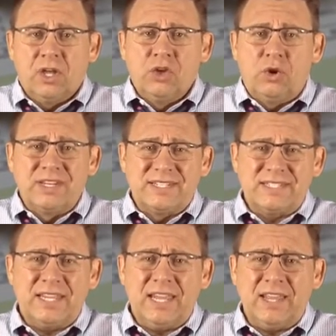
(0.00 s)
You can
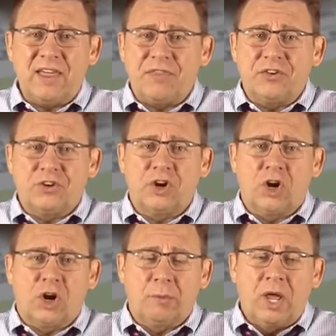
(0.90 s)
see that the
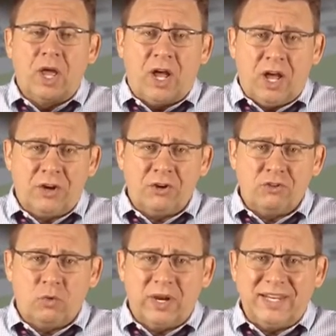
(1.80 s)
term
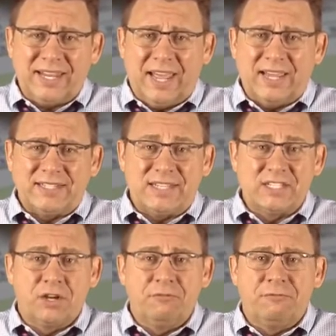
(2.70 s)
120 days
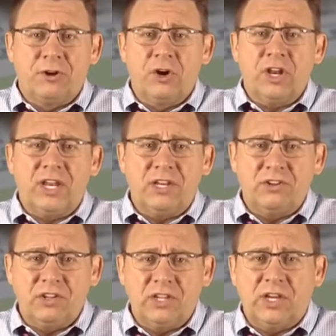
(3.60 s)
is converted
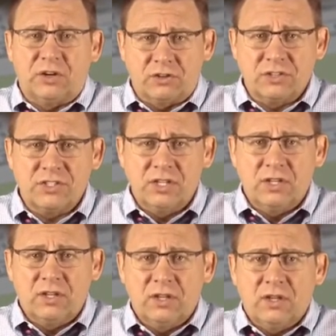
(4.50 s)
into years
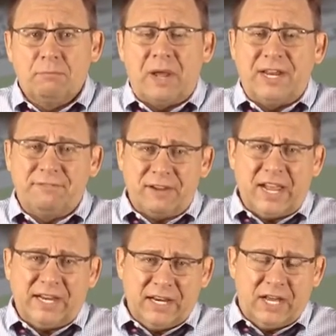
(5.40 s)
by
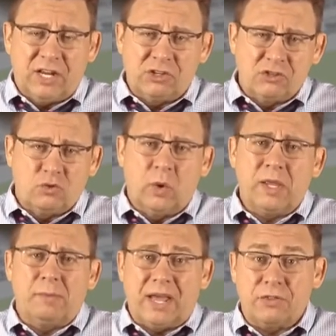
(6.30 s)
dividing
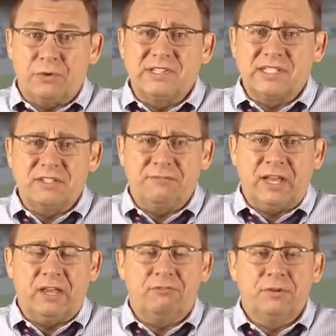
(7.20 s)
120 by
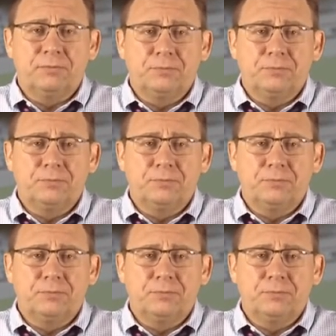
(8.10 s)
365.